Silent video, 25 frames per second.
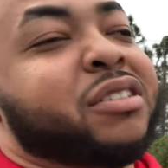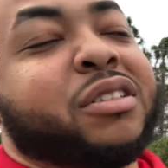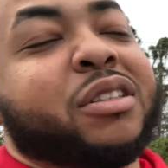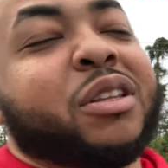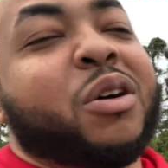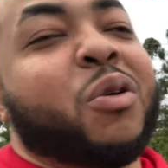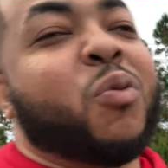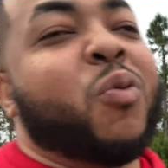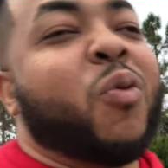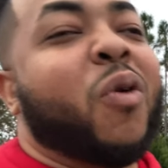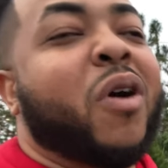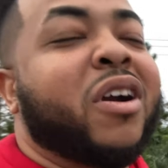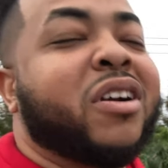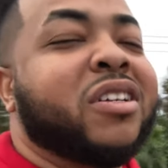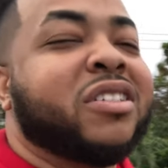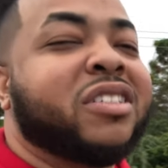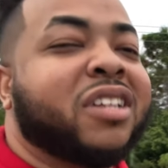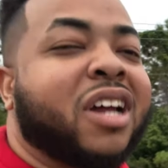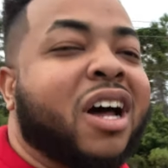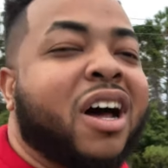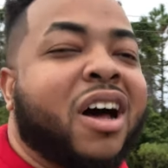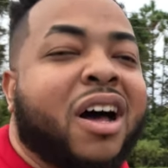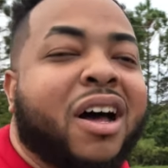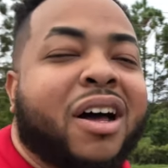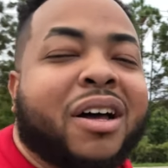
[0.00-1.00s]

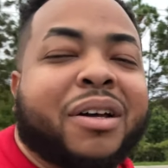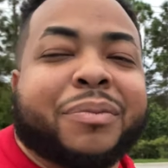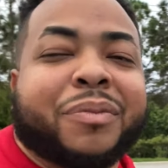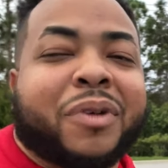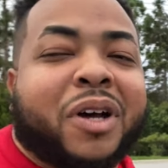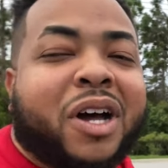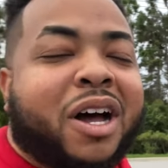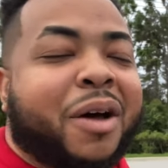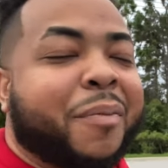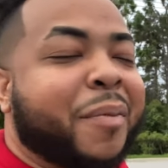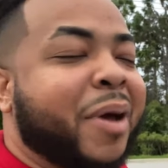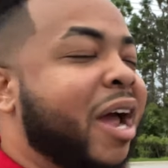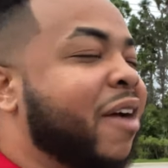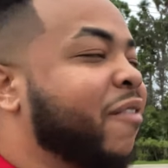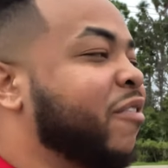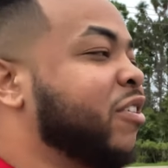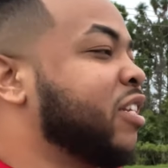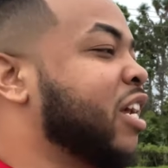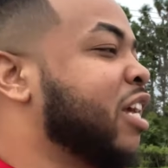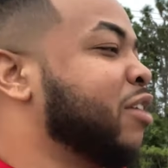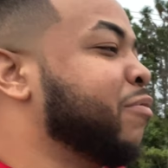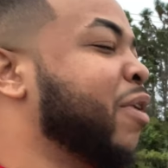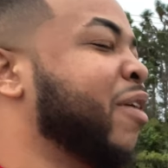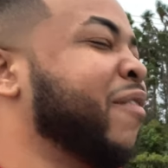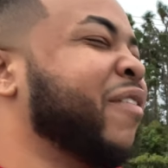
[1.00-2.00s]

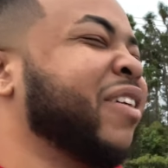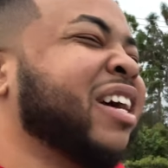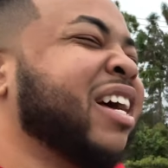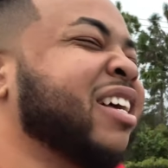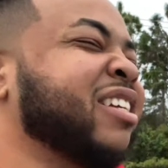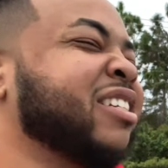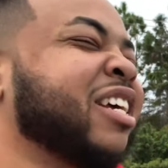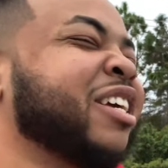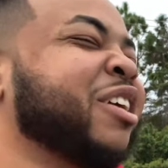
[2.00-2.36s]
advertisement ever. I was like,